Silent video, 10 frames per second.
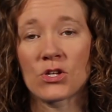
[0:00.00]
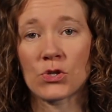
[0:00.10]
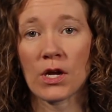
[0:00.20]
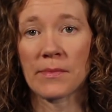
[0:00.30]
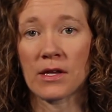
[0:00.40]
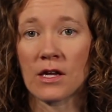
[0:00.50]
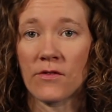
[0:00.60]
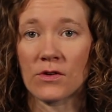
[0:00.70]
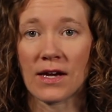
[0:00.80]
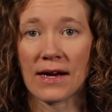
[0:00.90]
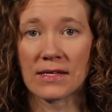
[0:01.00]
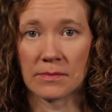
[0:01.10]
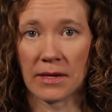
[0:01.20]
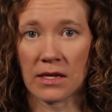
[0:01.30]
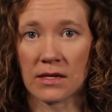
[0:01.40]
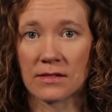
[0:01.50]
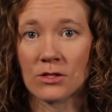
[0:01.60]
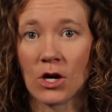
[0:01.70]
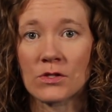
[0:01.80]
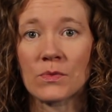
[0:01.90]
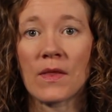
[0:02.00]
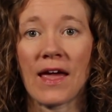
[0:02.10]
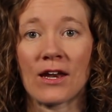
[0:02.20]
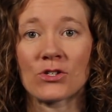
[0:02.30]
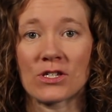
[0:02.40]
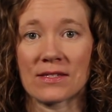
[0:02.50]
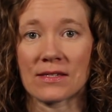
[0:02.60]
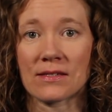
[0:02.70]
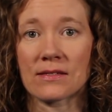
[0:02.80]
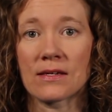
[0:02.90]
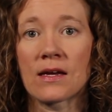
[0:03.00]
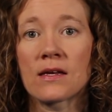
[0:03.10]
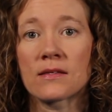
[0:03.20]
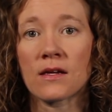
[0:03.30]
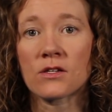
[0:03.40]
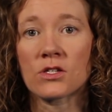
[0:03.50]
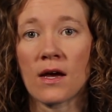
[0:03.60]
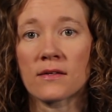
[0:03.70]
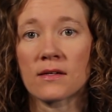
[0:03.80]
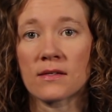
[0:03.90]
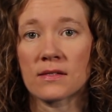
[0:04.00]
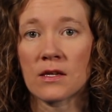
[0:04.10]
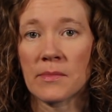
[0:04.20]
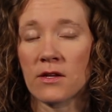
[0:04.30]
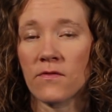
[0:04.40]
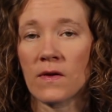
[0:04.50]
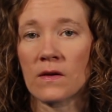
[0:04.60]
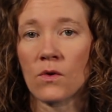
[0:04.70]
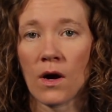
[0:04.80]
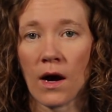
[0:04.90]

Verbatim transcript: Treatment of otitis media starts with analgesics, such as acetaminophen